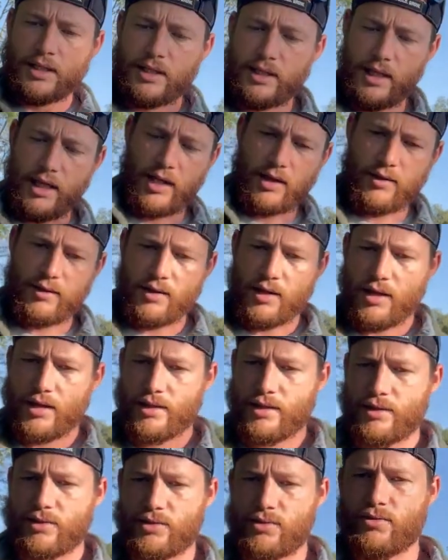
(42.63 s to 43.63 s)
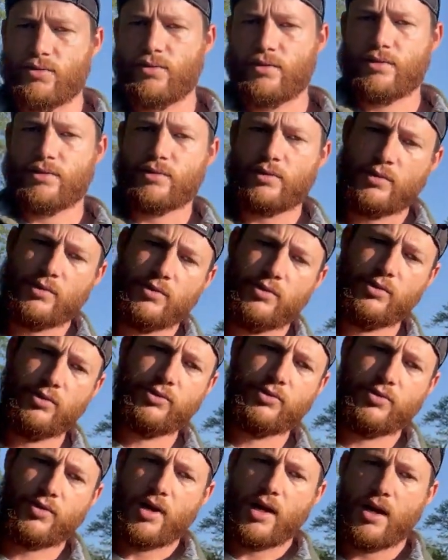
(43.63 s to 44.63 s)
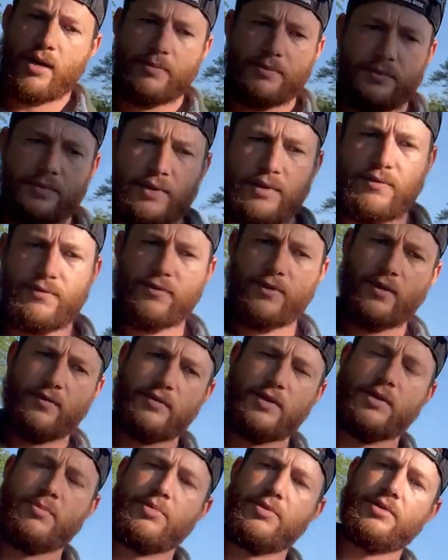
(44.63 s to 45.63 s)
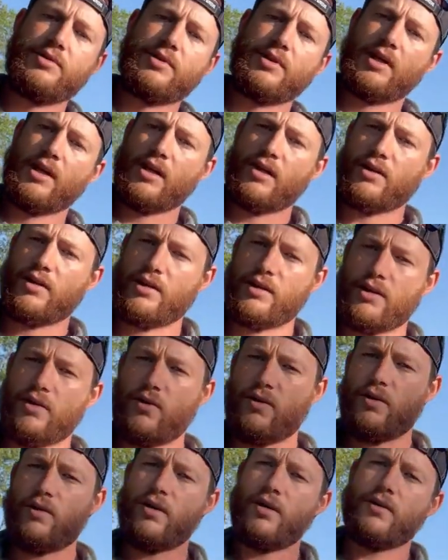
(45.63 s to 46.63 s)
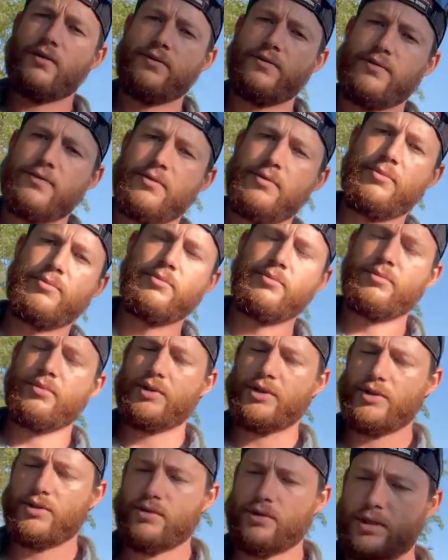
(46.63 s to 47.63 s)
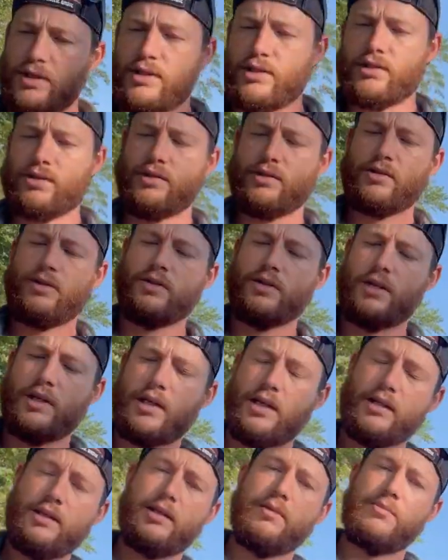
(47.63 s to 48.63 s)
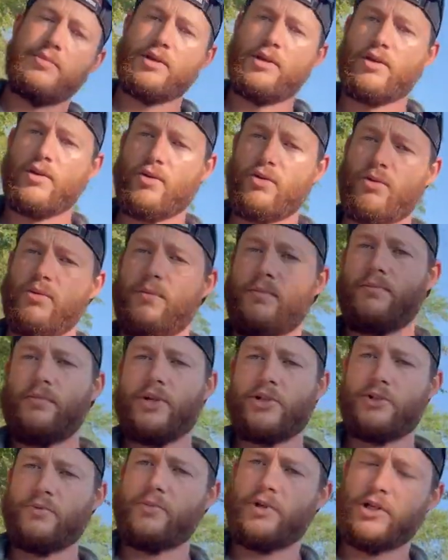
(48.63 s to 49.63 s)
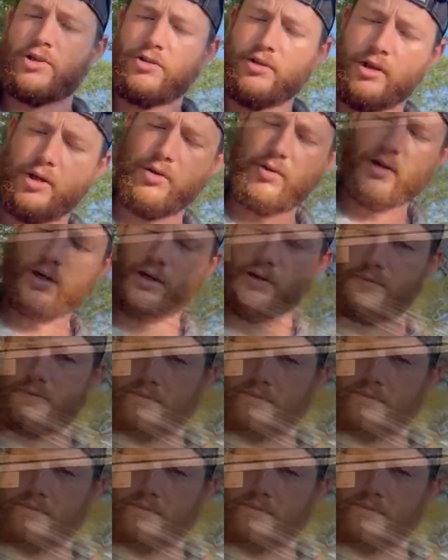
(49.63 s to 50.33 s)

Now a lot of these stores will drop to 50% off, but you can you can get them to go much much lower.